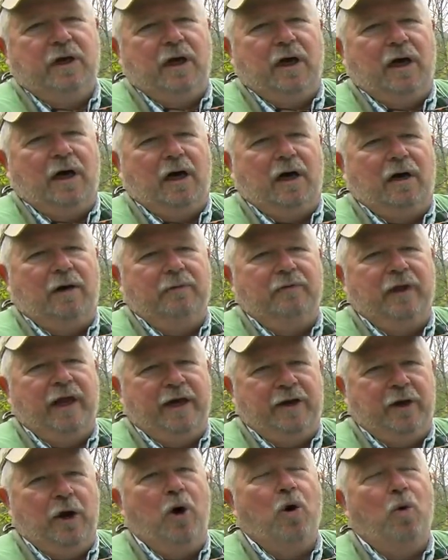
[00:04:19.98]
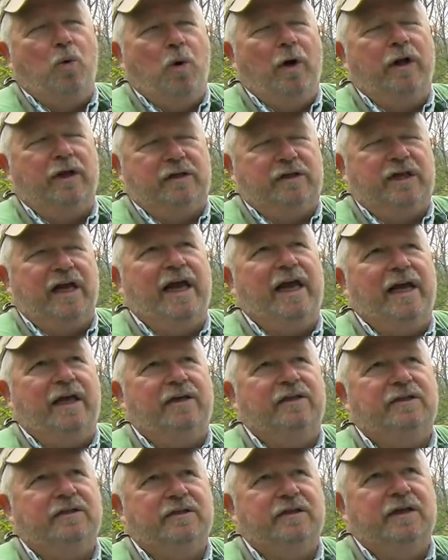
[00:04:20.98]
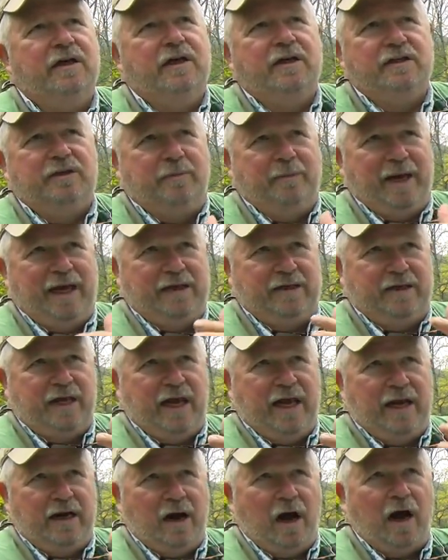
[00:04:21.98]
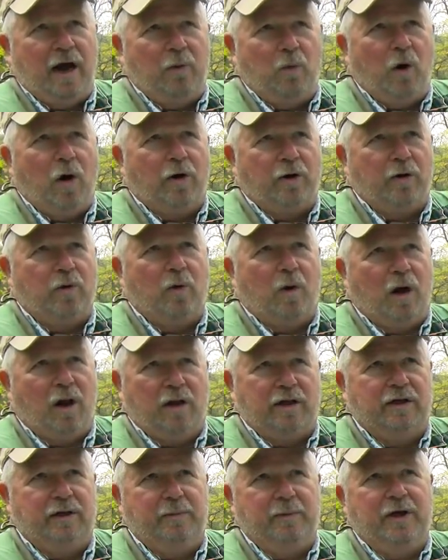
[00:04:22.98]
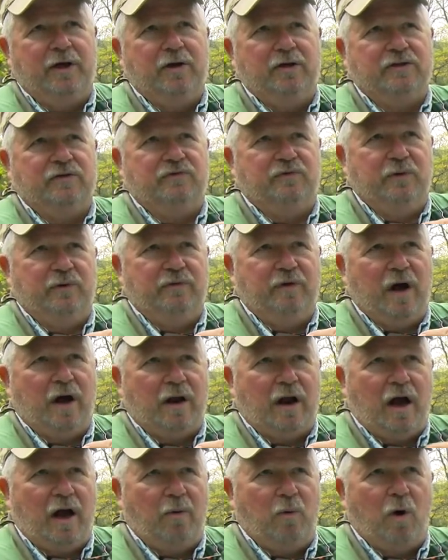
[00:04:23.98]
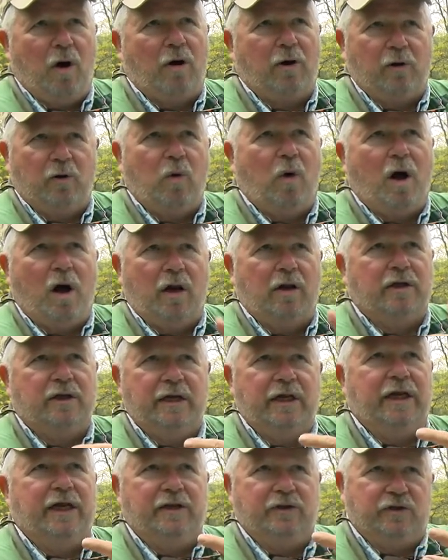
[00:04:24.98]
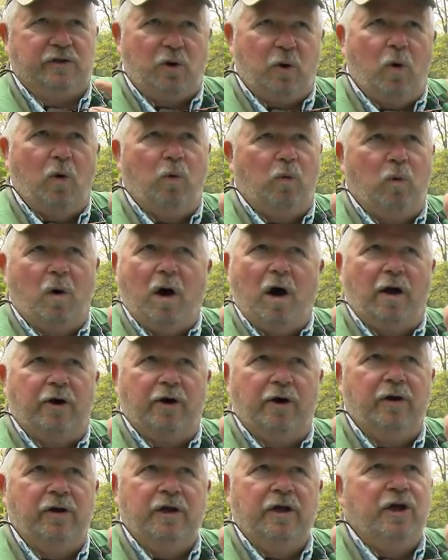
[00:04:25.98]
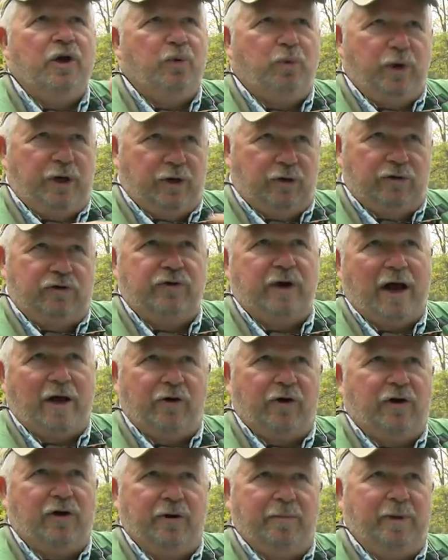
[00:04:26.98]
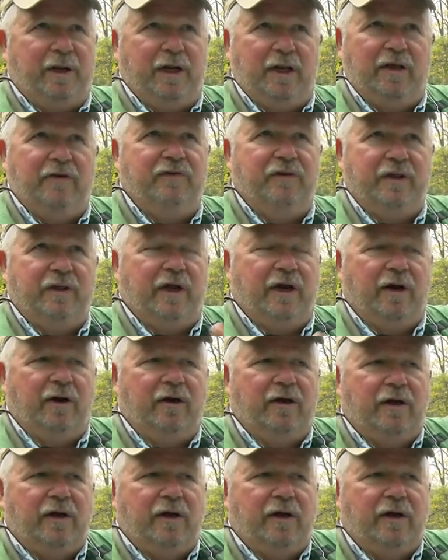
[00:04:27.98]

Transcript: uh, they know what it takes to maintain high water quality because if we've got high water quality and it's cold water, we know trout are going to be living there.